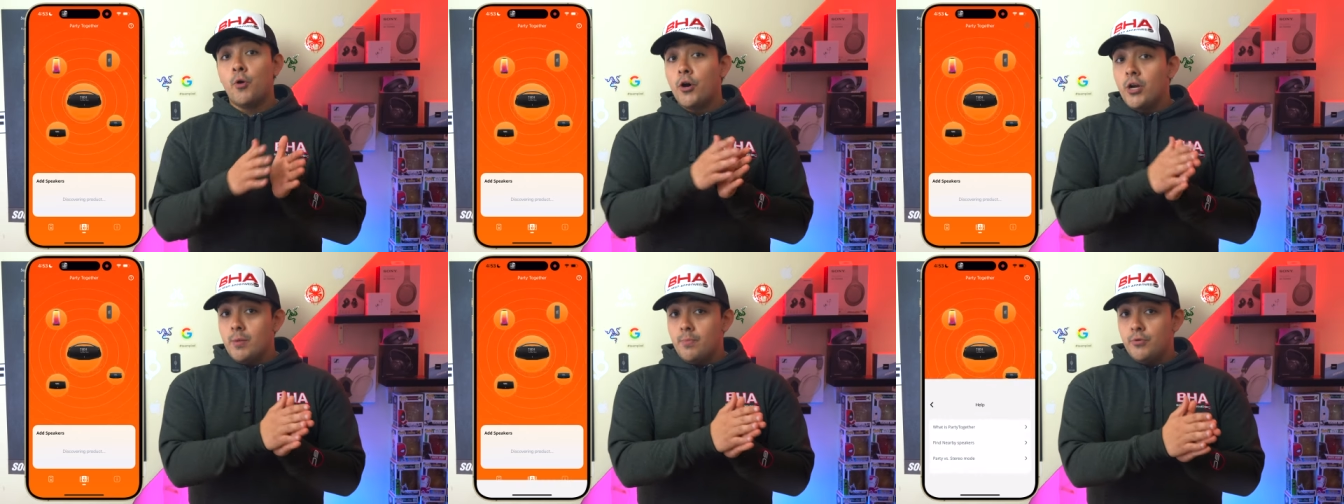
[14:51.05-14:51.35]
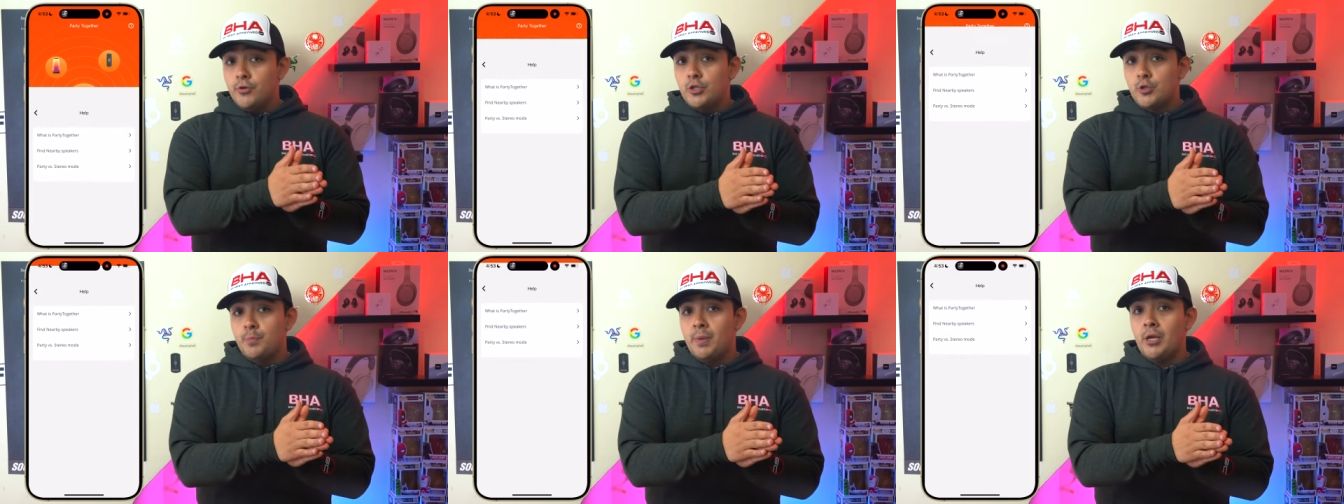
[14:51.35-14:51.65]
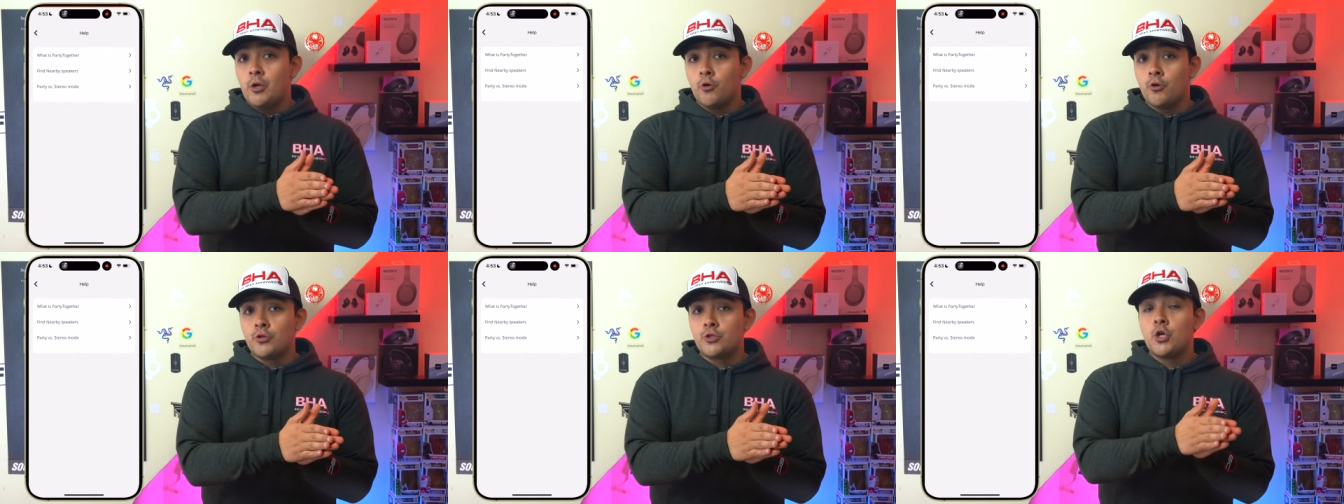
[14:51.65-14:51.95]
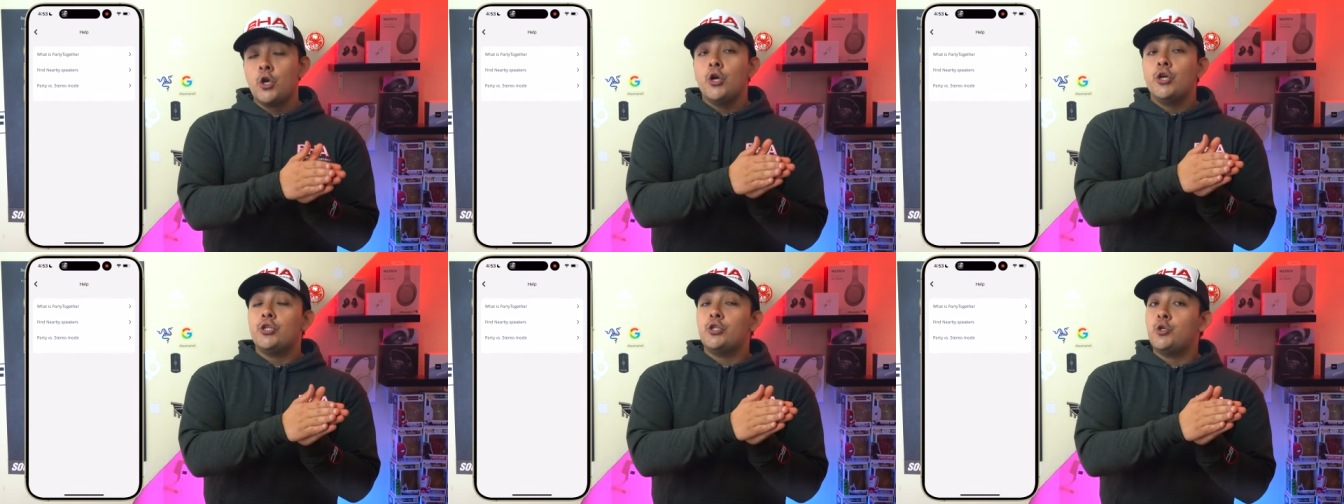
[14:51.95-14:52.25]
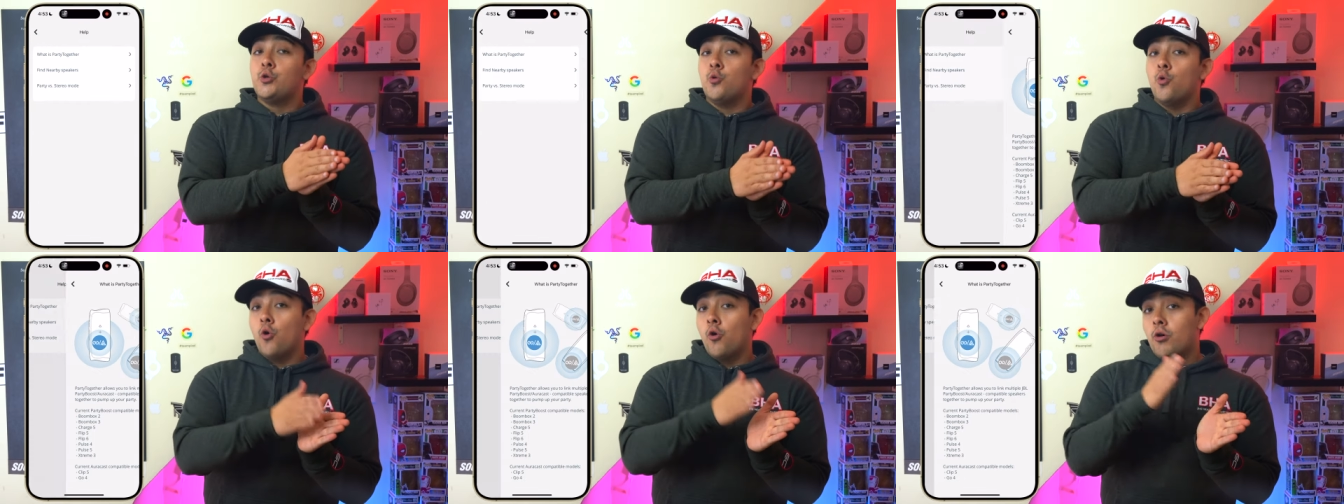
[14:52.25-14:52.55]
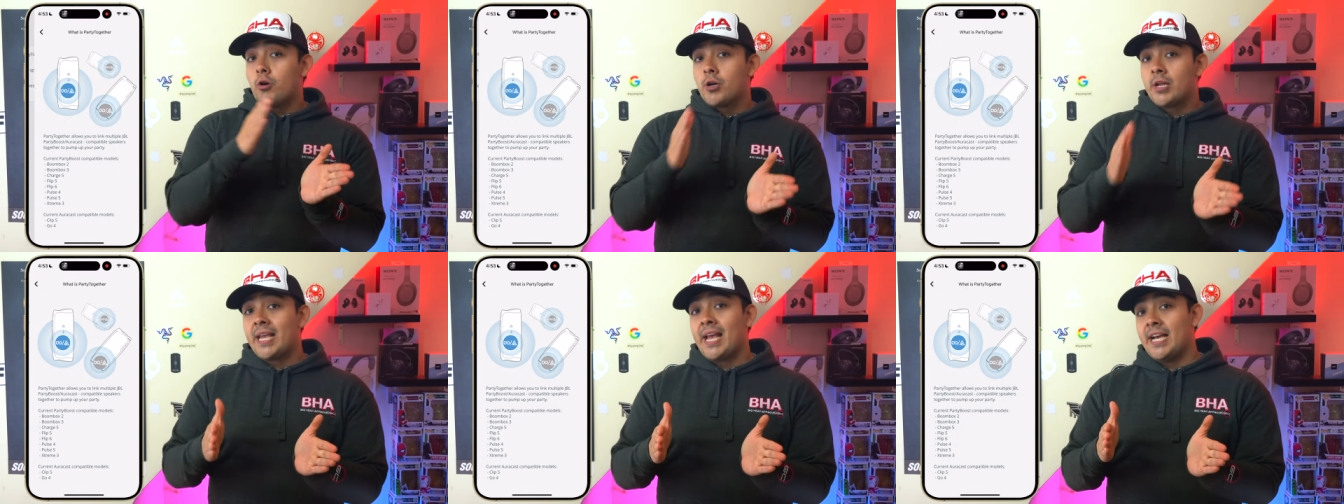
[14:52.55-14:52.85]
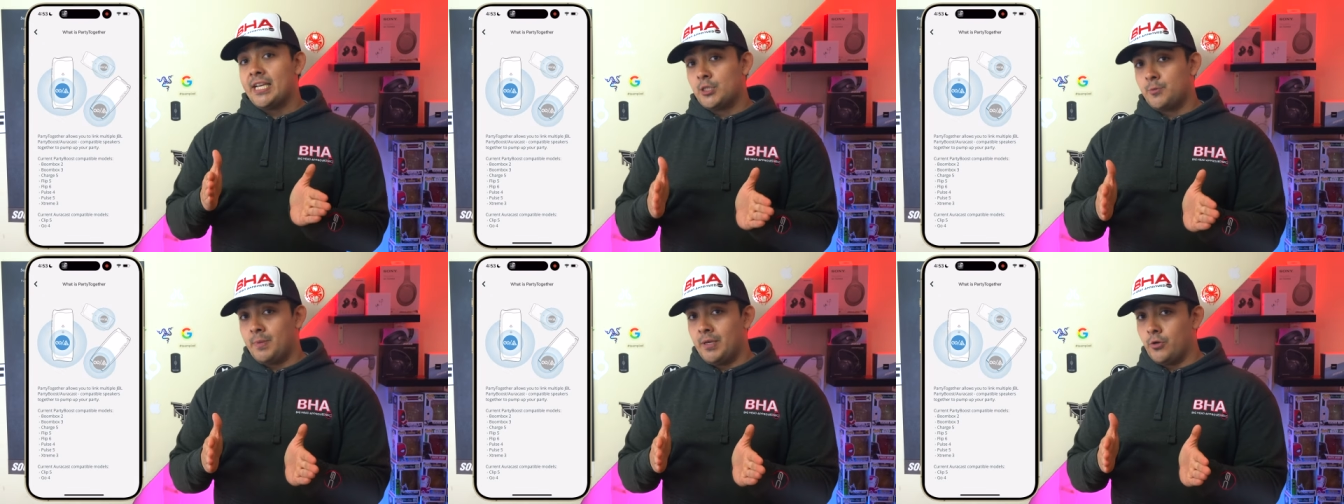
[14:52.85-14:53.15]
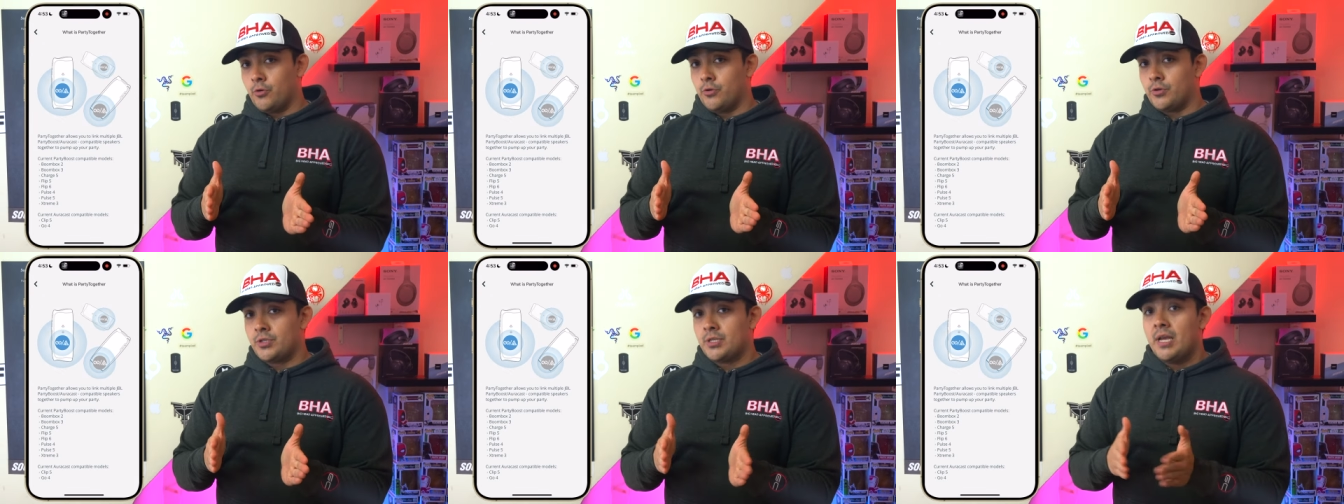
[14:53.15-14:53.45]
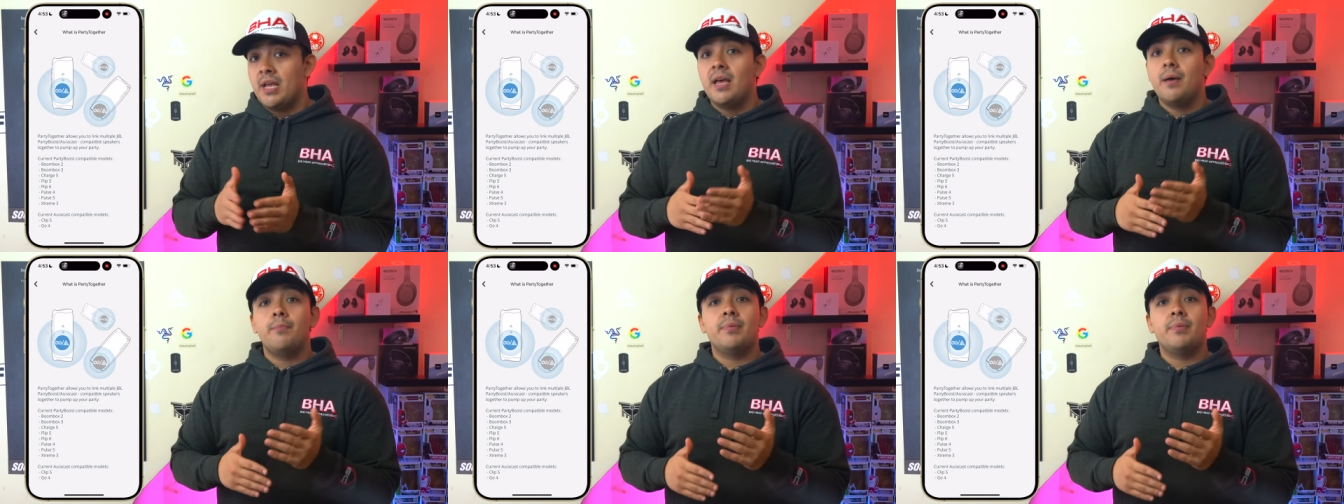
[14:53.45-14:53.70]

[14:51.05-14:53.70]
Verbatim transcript: Party Boost speakers to Auracast speakers,